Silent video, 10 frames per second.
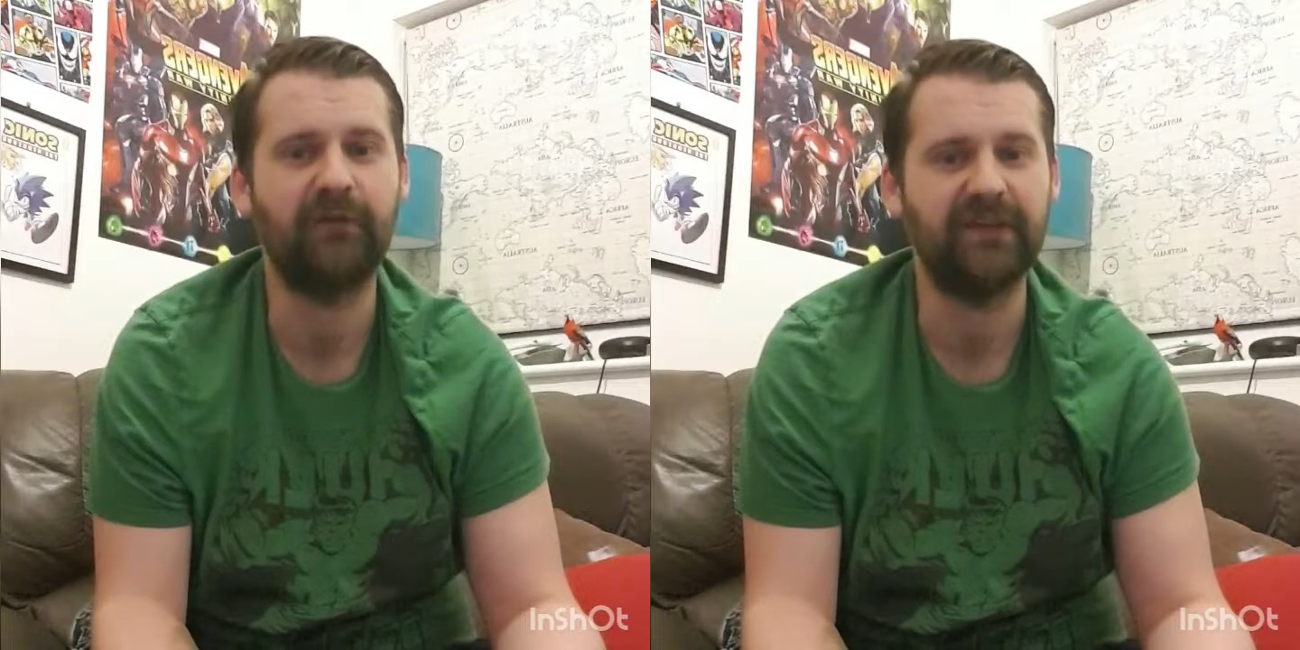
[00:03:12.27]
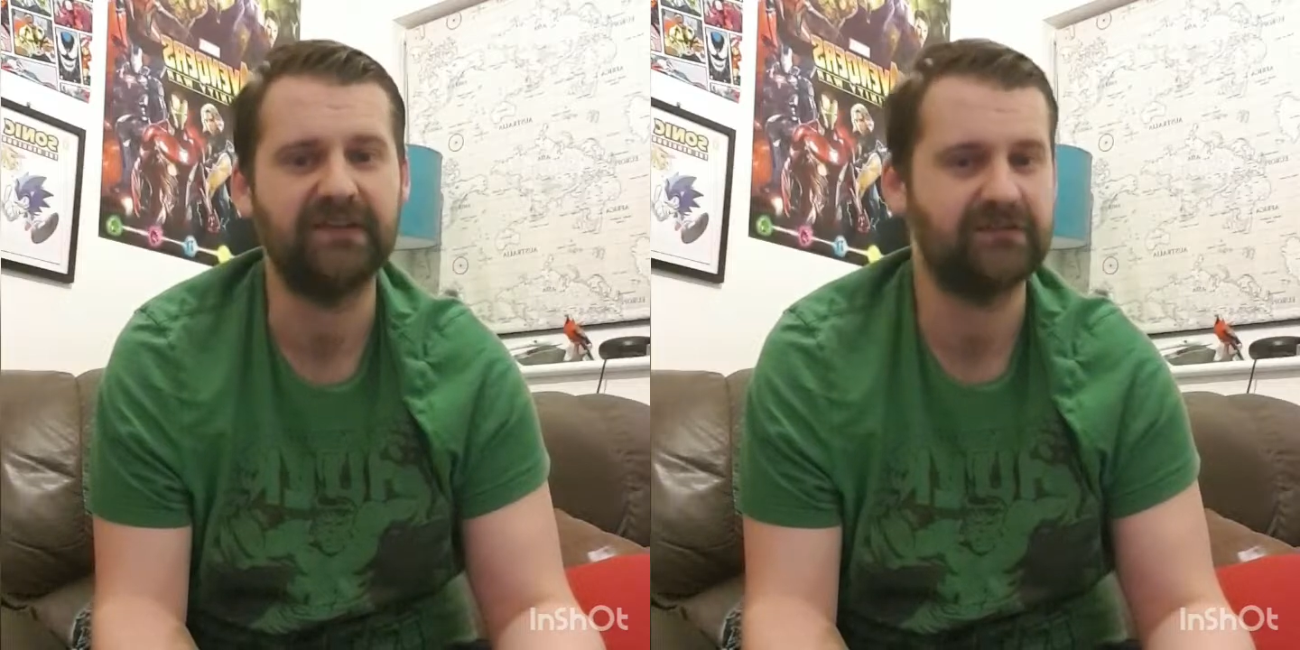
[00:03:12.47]

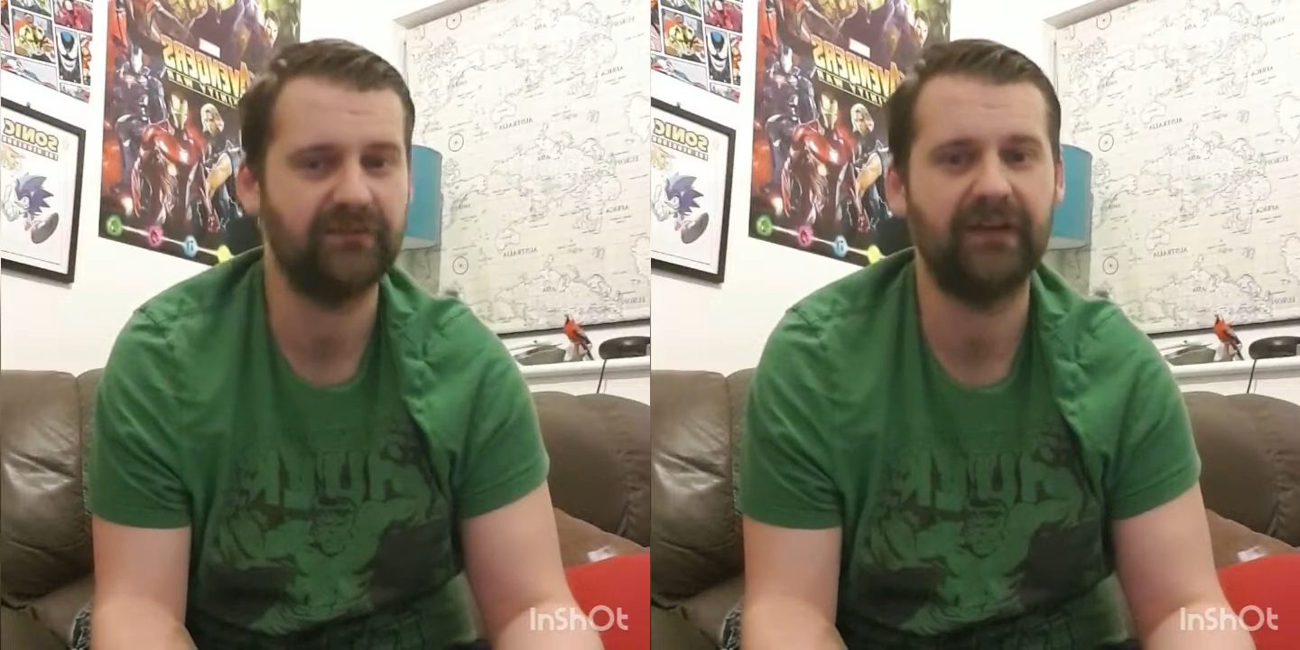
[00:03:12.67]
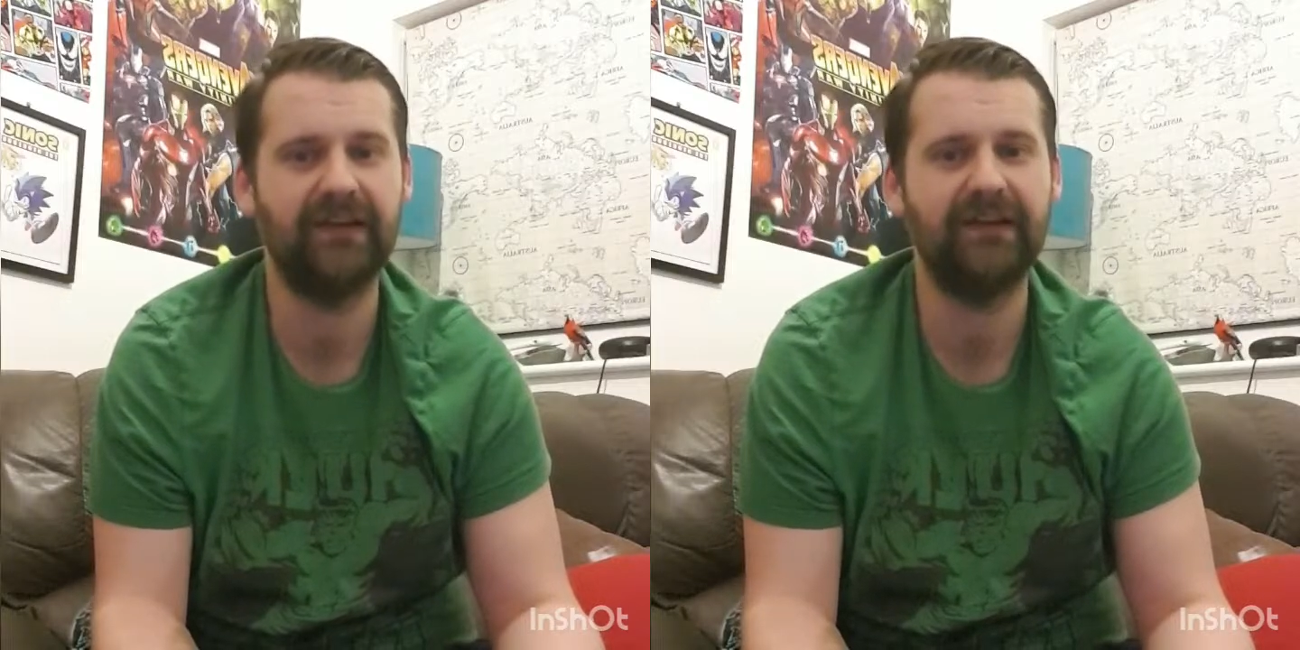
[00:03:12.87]
things,
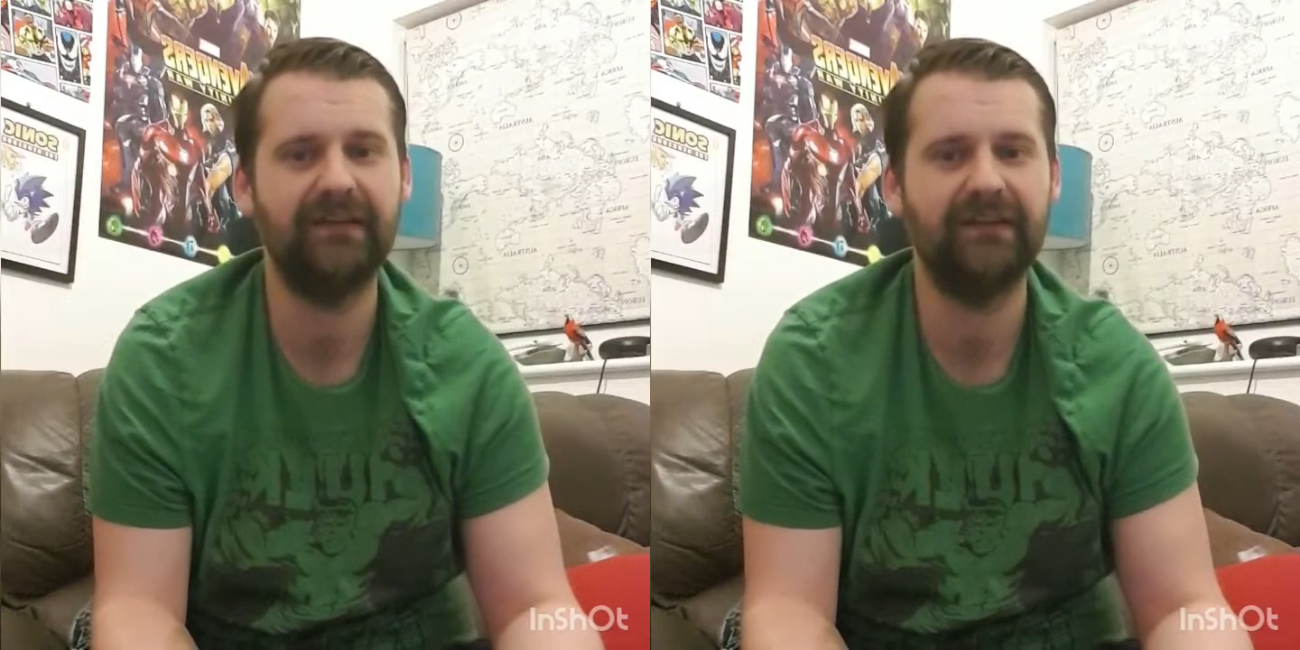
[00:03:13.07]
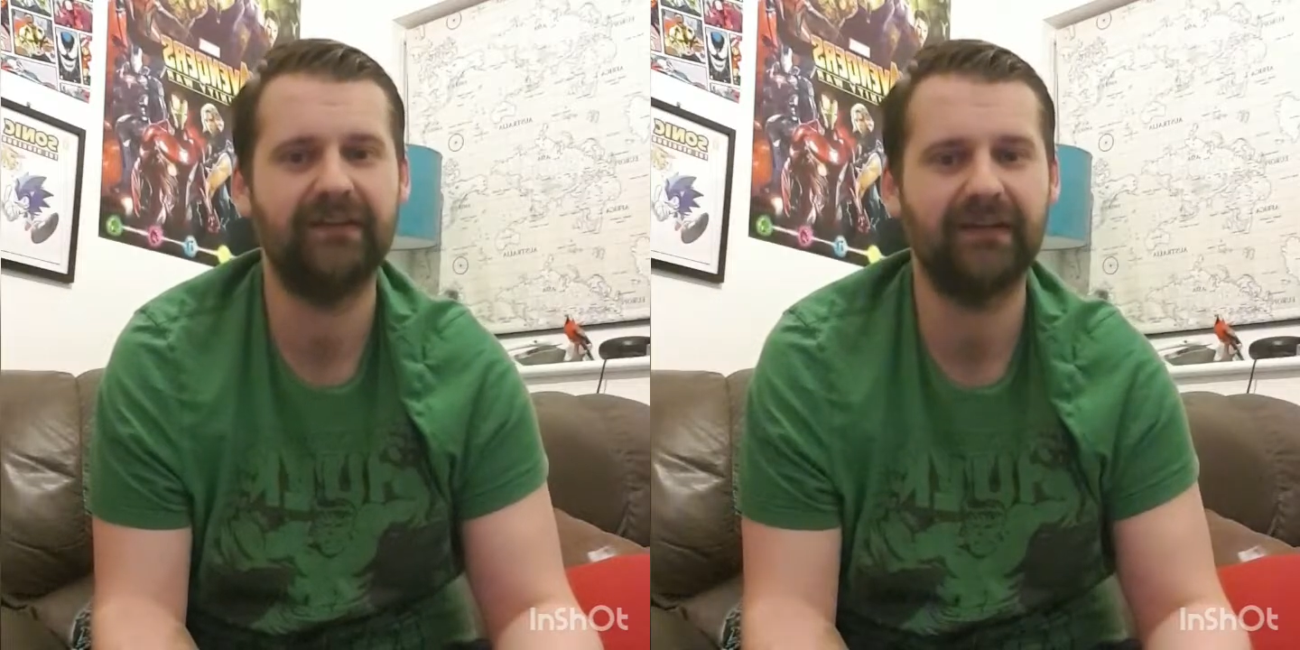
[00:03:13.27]
really.